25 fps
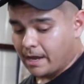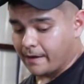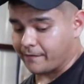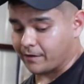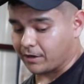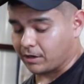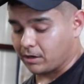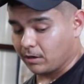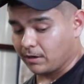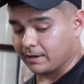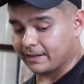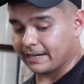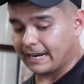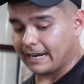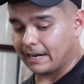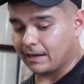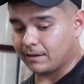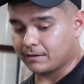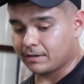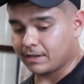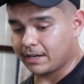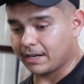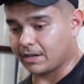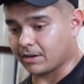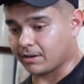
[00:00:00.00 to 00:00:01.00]
going down
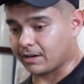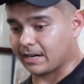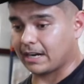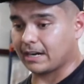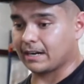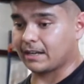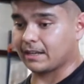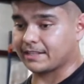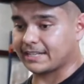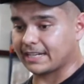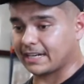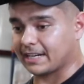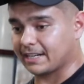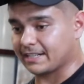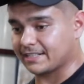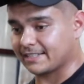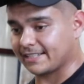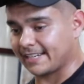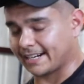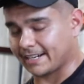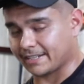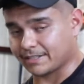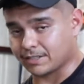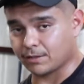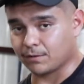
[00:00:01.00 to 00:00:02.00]
and you're kind of taking a
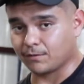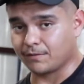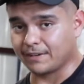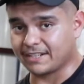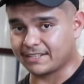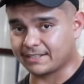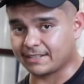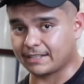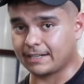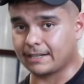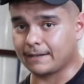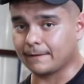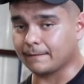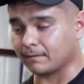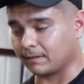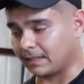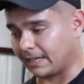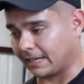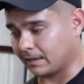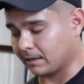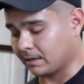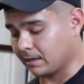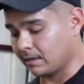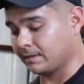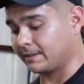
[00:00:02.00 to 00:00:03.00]
second to reset,
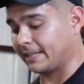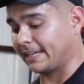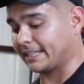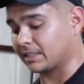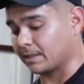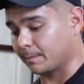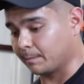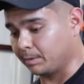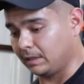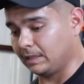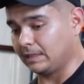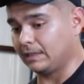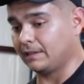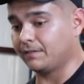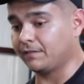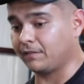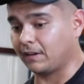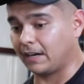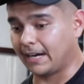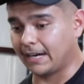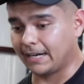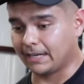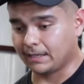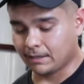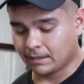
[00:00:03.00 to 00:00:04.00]
like that's completely
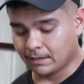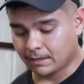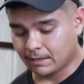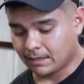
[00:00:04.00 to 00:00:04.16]
fine.